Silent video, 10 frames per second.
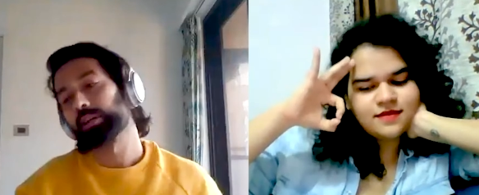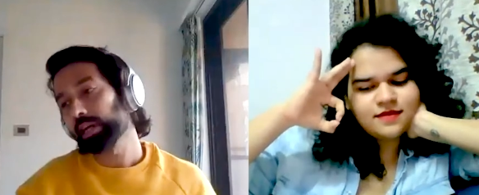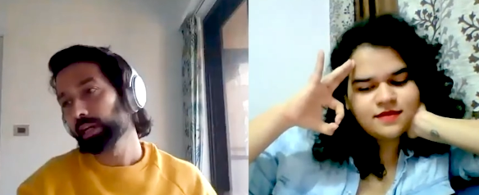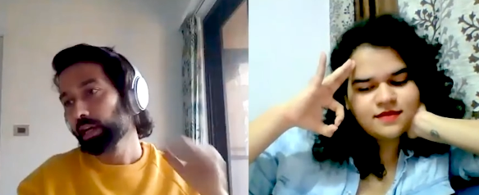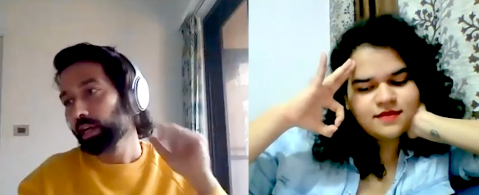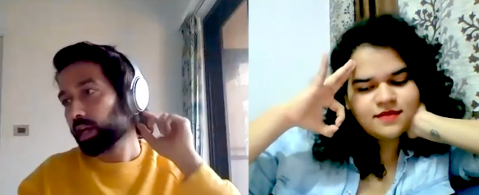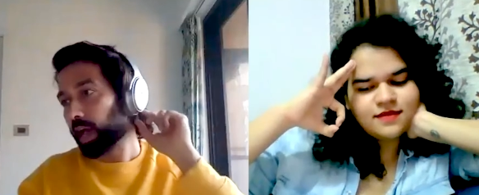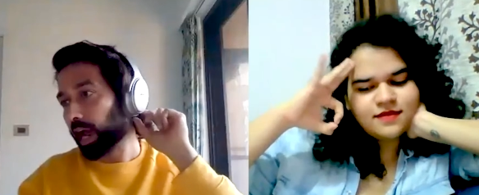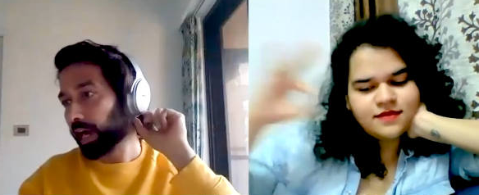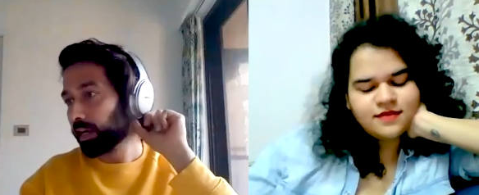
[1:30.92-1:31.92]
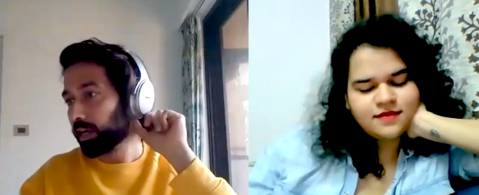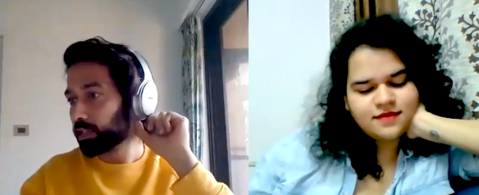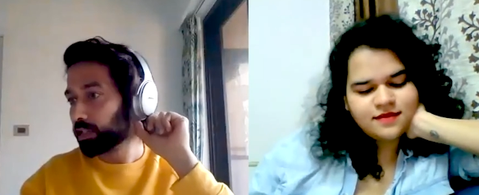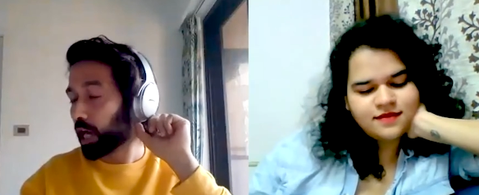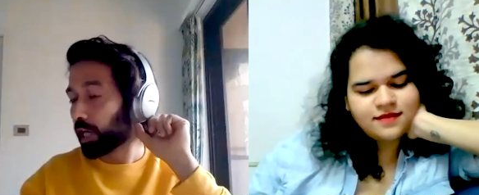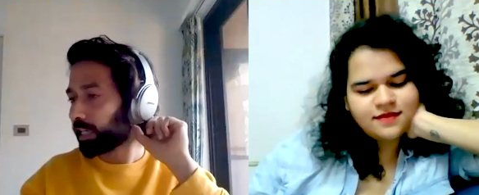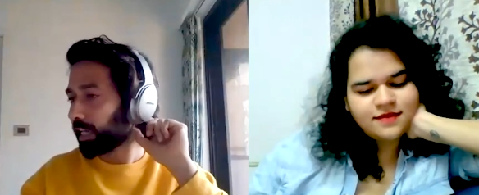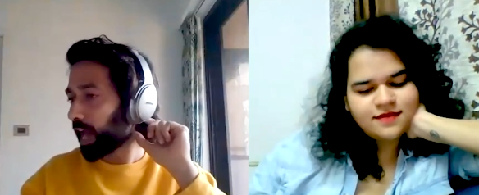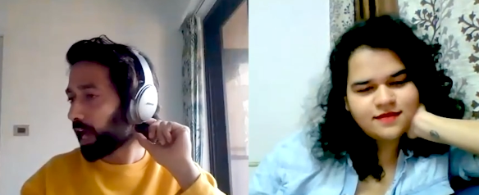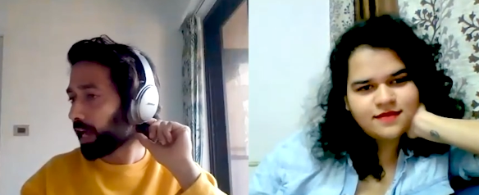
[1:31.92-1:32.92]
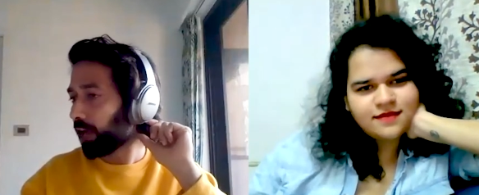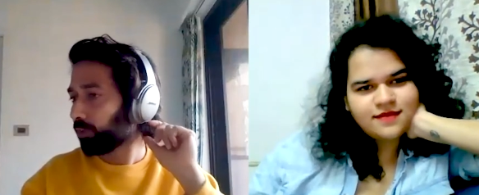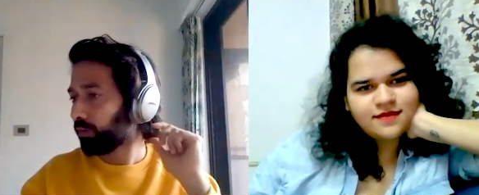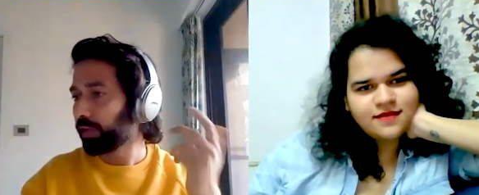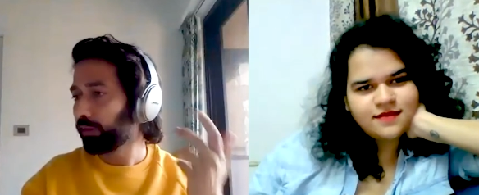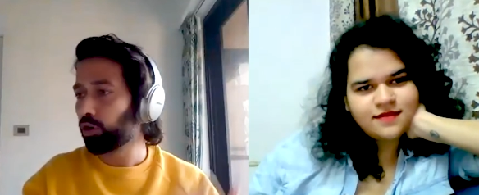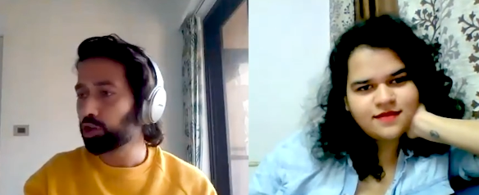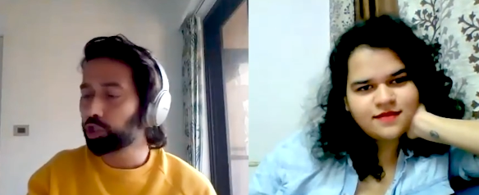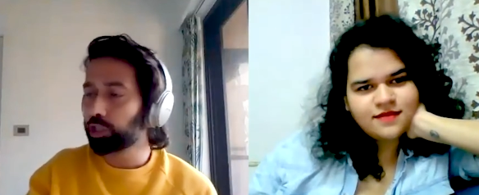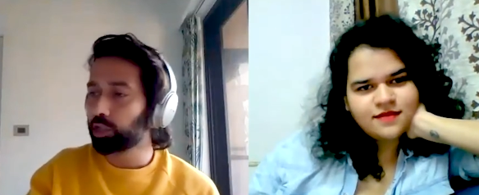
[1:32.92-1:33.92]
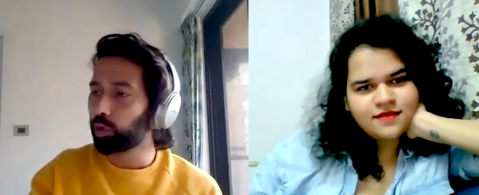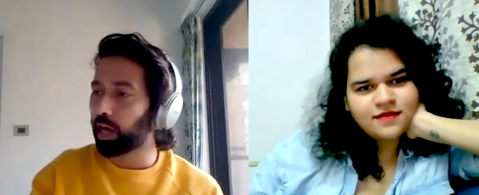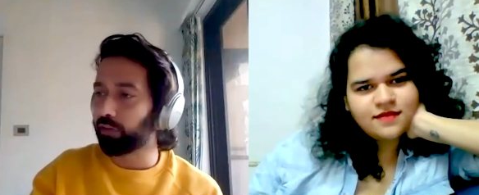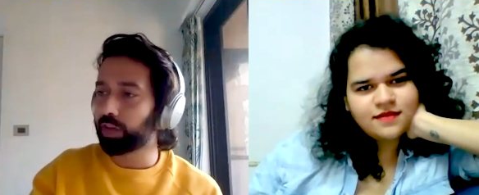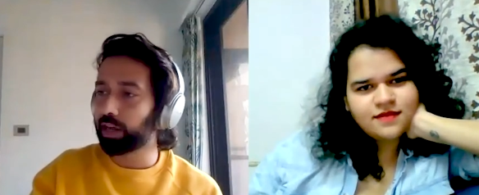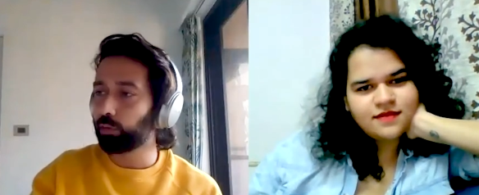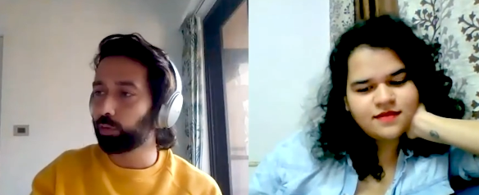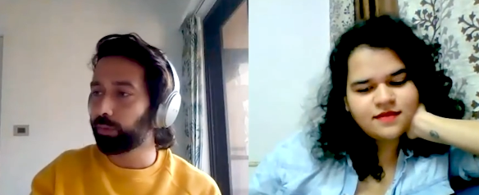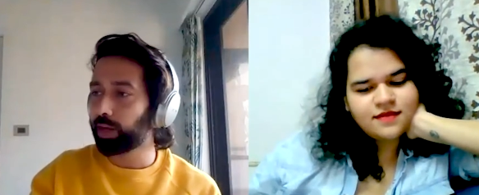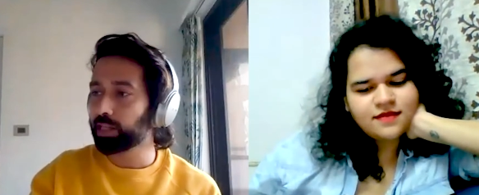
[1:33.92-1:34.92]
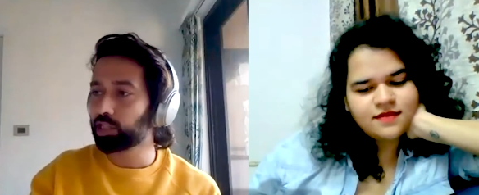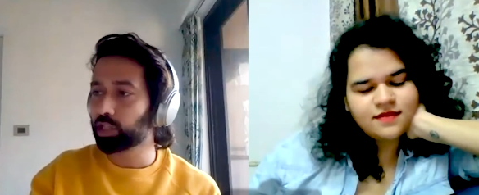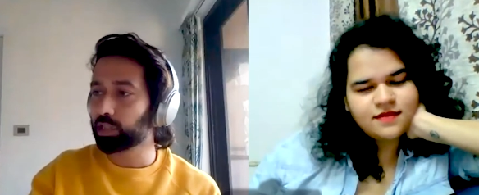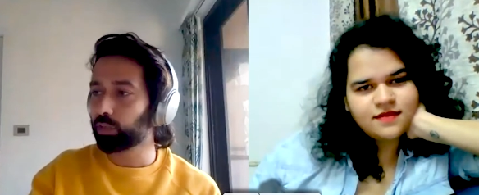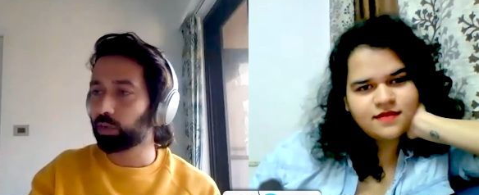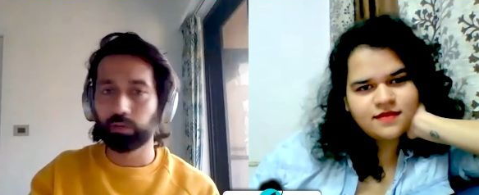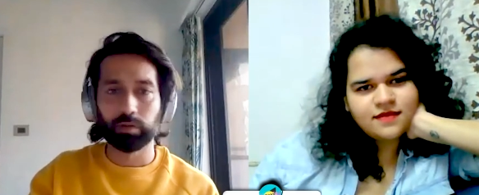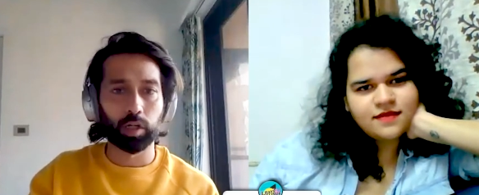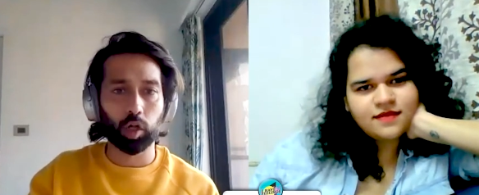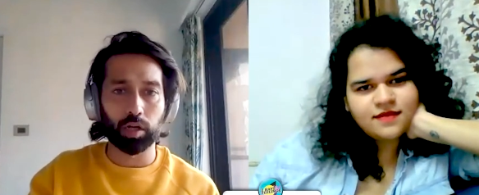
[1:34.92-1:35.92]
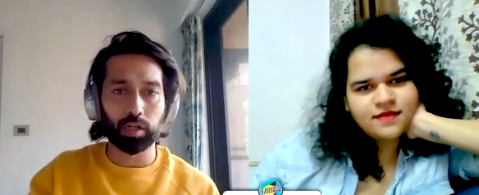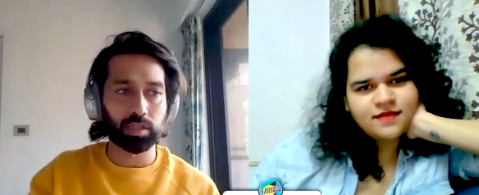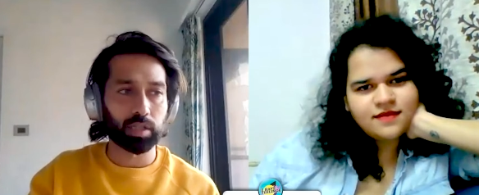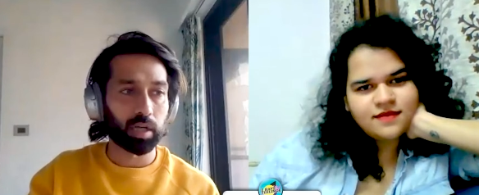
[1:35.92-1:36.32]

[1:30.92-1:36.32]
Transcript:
Speaker 1: right? And uh, Jankee and I have been very fortunate to have that. We met each other when we were in college.